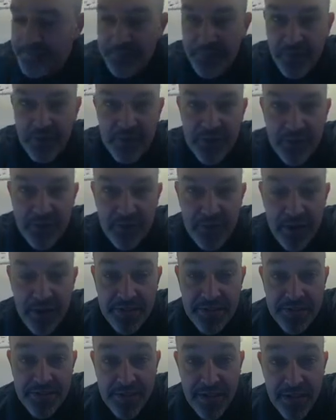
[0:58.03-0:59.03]
So when I
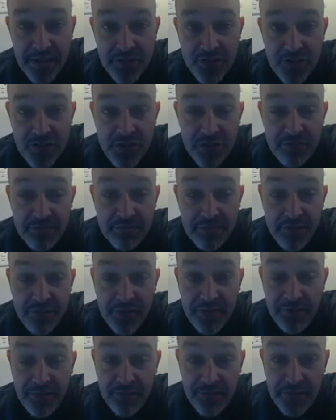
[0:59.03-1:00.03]
sketch,
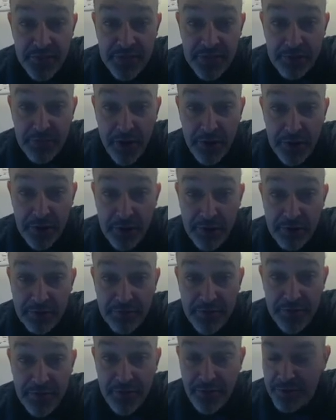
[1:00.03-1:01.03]
even if it's in marker,
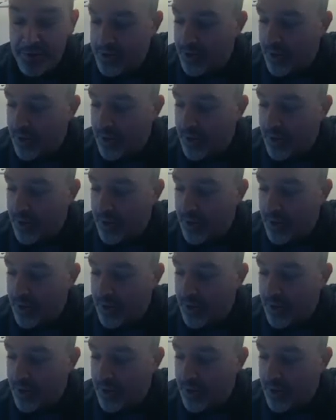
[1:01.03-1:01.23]
you notice how